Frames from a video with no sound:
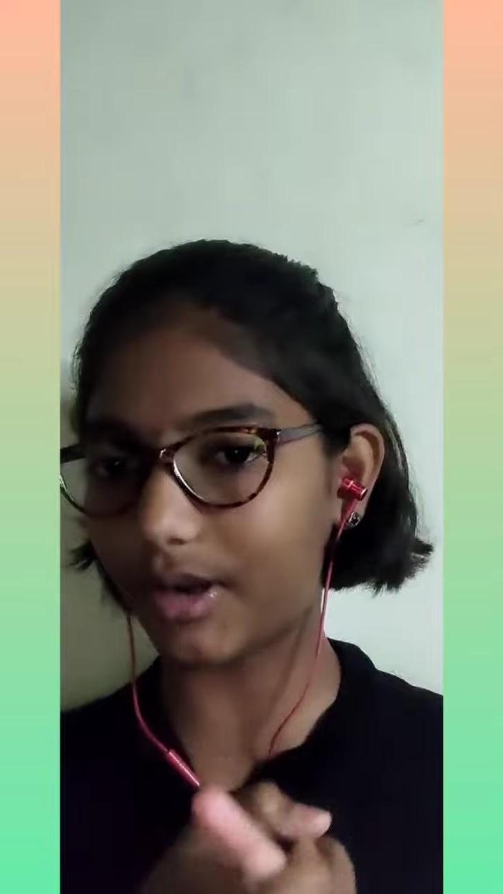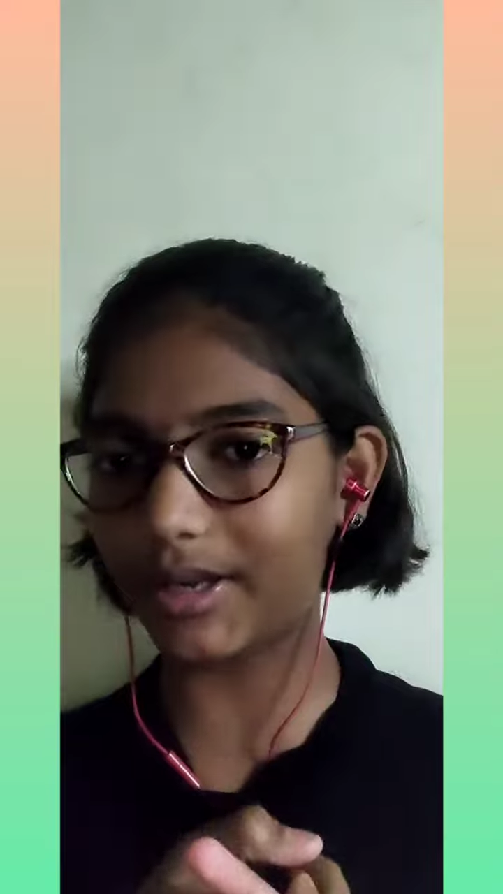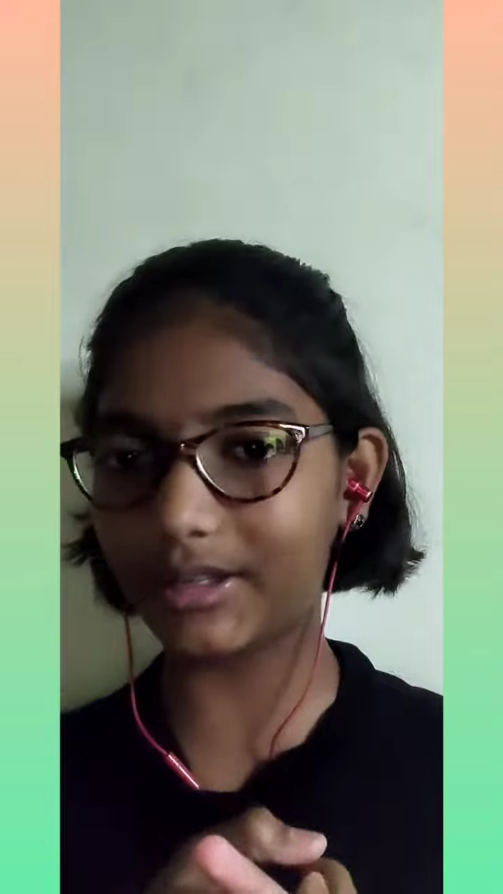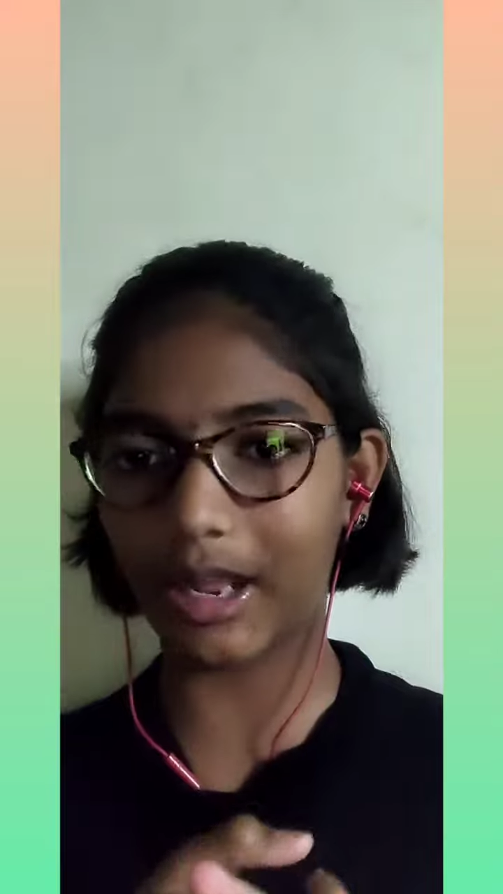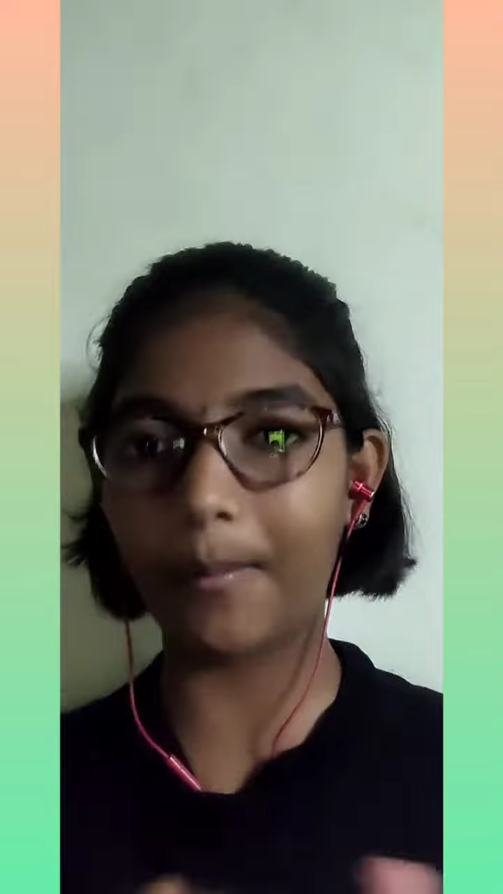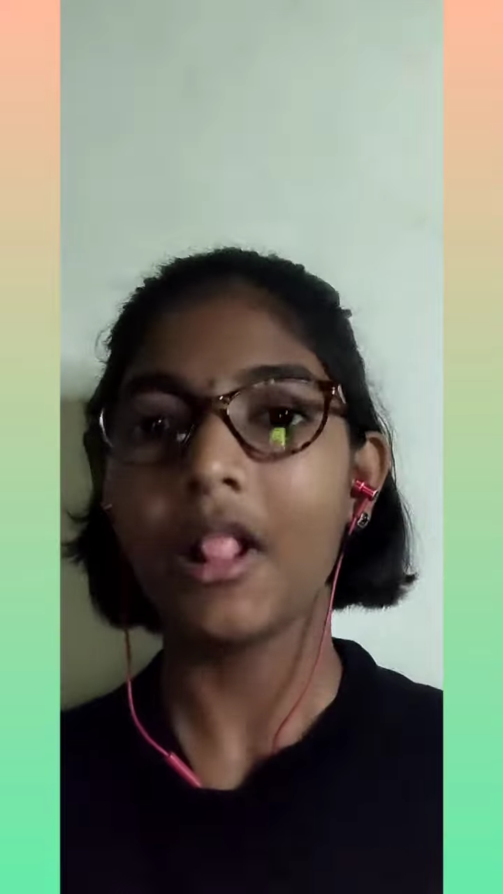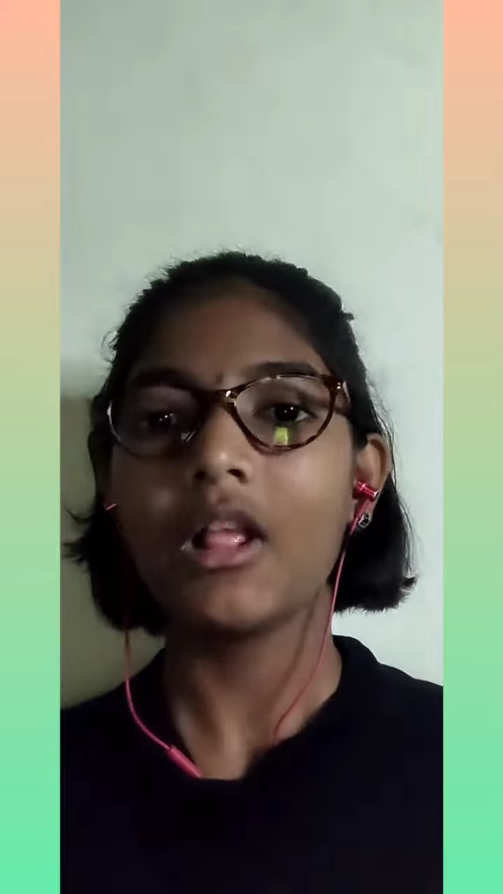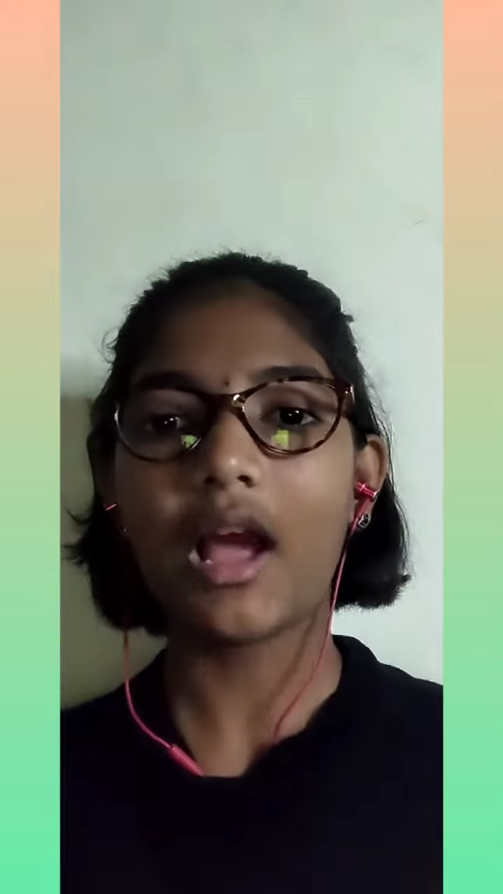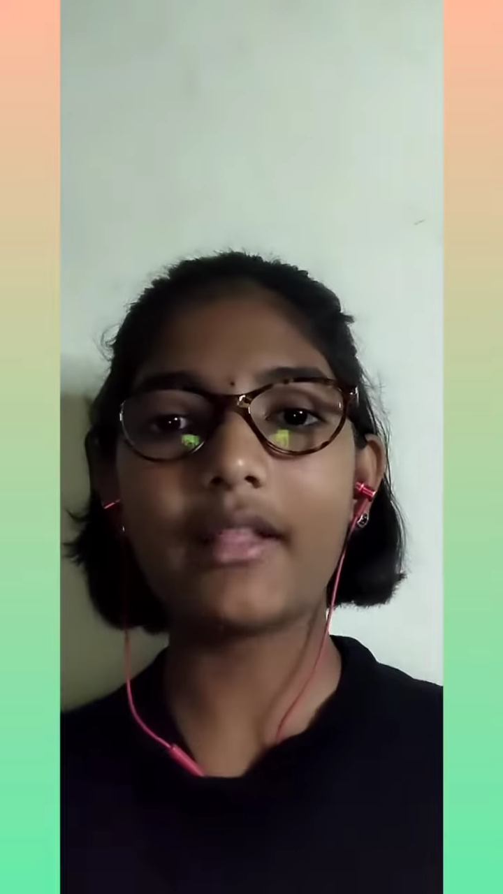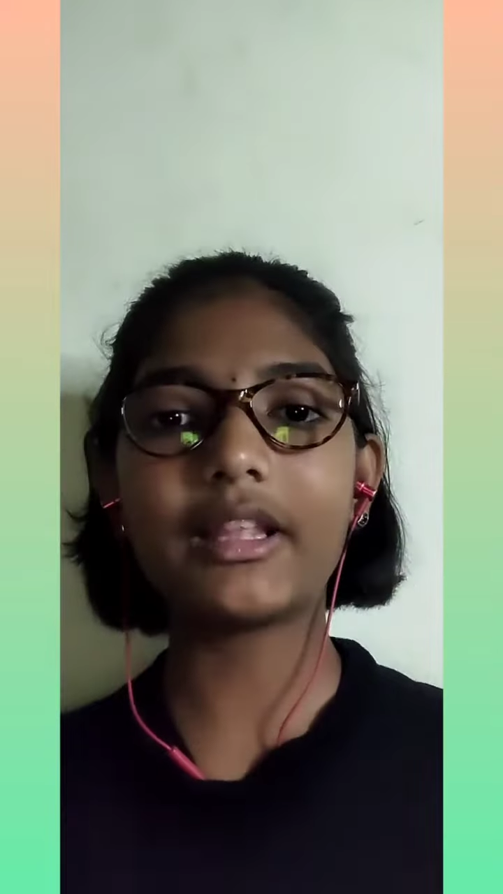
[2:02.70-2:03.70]
nighttime.
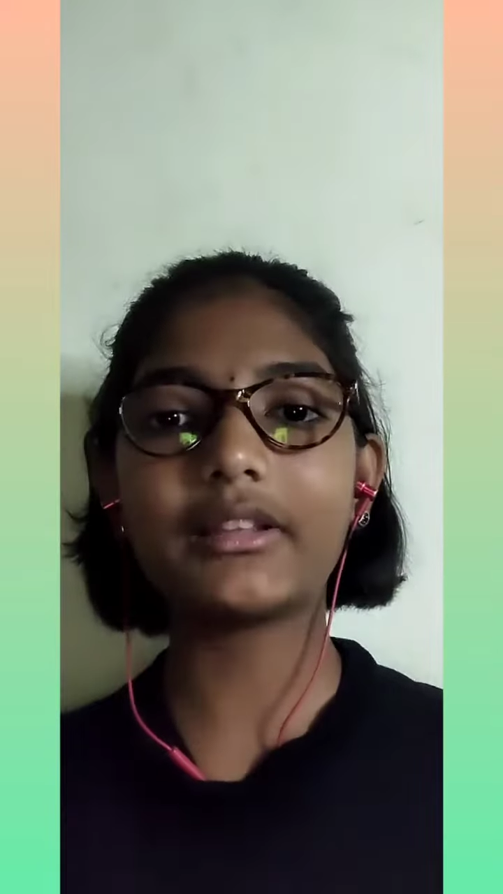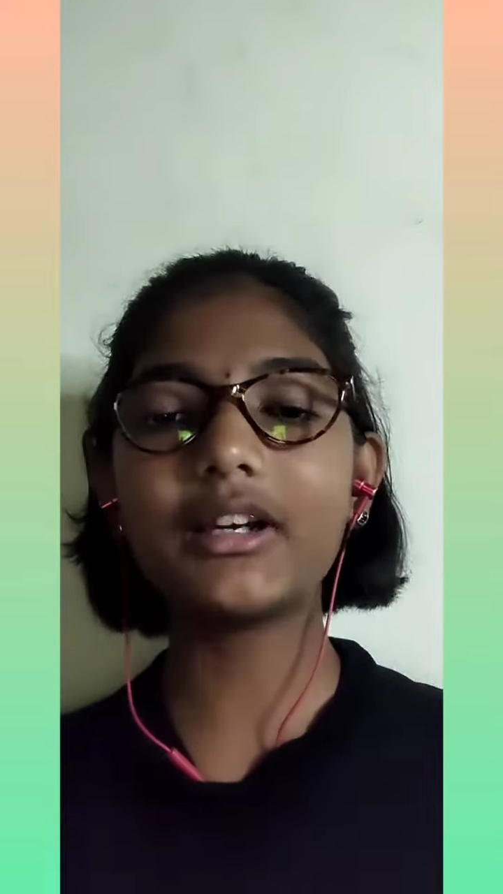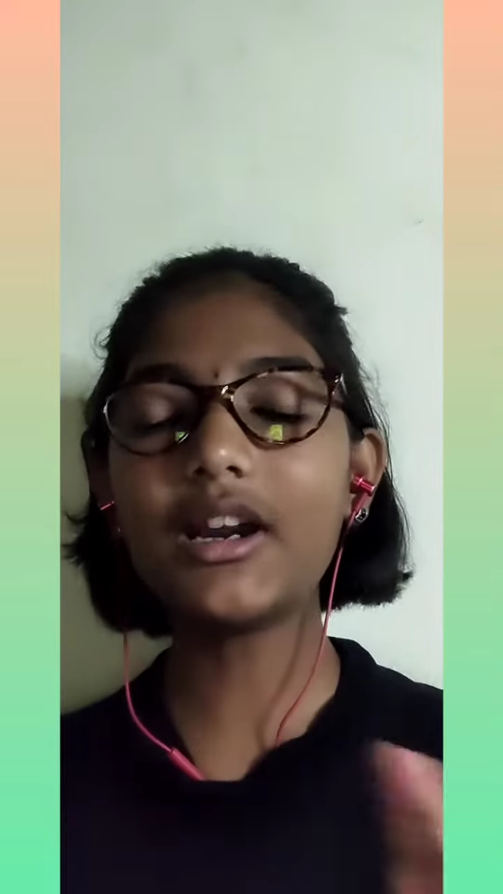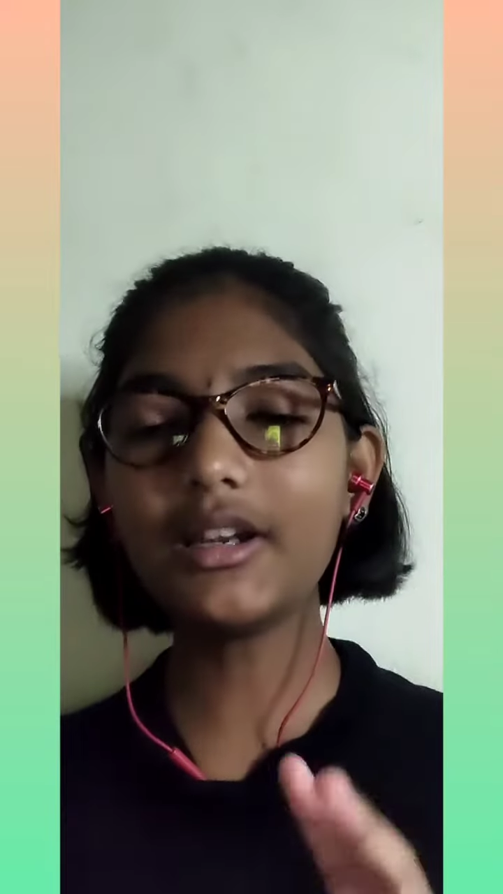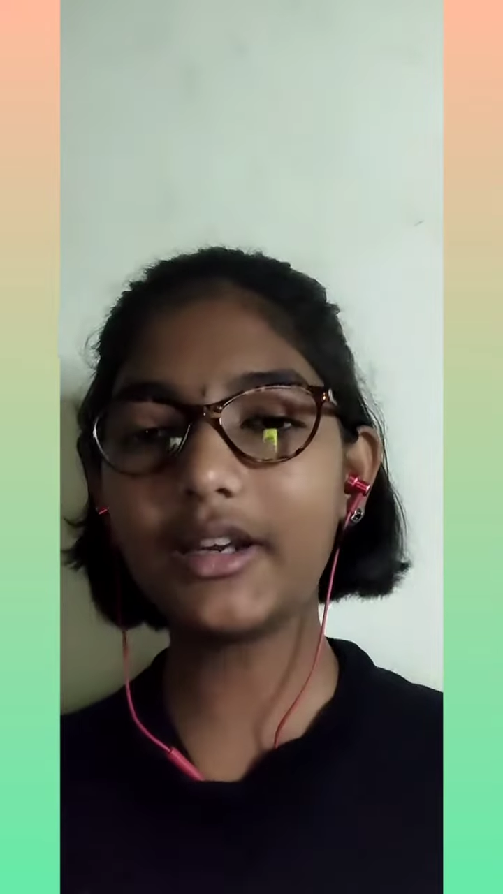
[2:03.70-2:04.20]
At the third